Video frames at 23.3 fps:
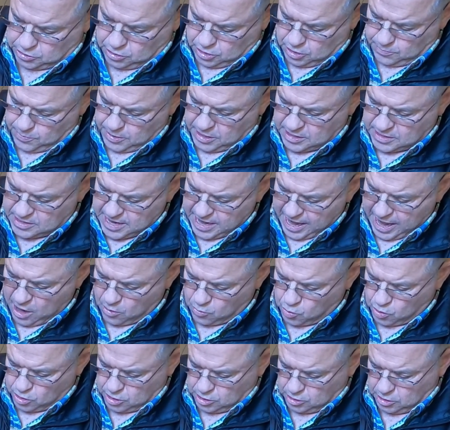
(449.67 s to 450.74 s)
going to be a
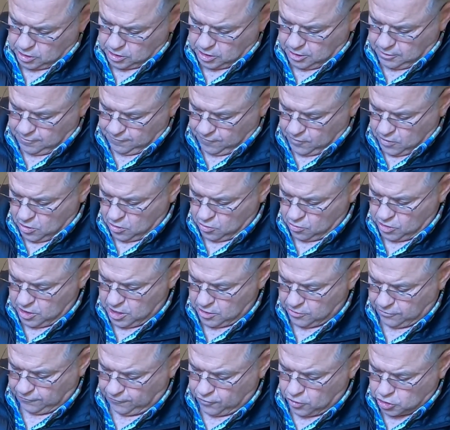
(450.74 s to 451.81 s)
downward looking view.
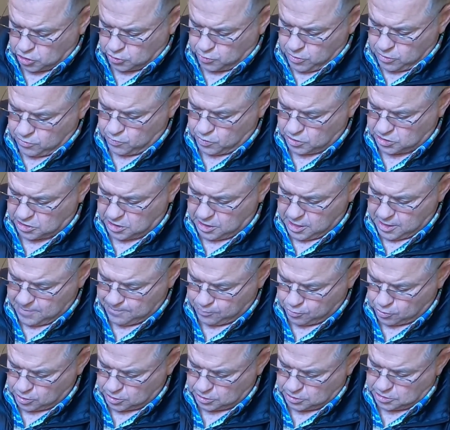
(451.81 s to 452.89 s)
The first one was the
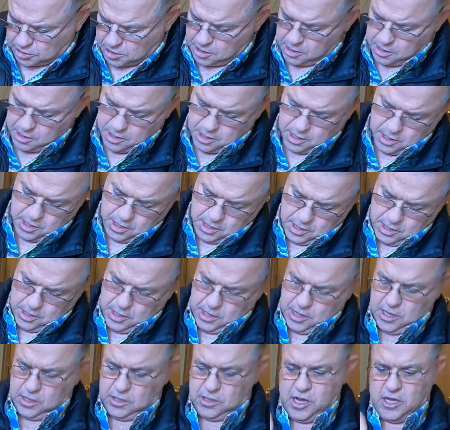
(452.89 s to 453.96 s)
upwards.
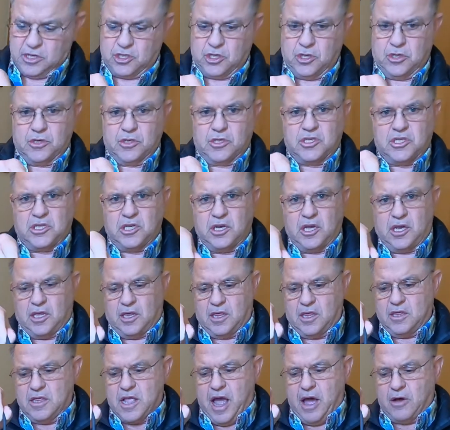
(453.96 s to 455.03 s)
And as you can see,
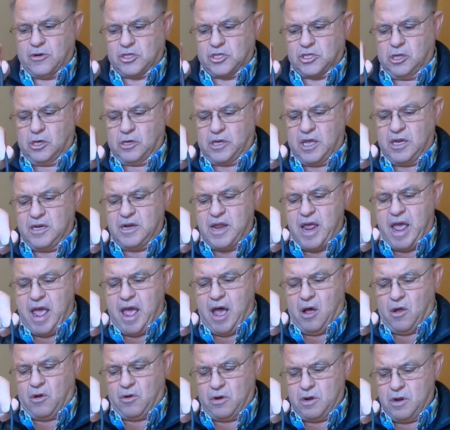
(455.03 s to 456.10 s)
now it's looking
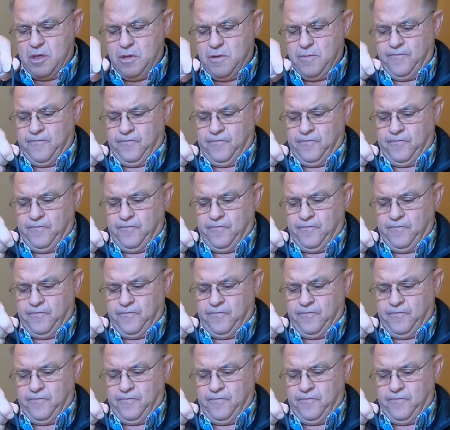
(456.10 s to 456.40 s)
down.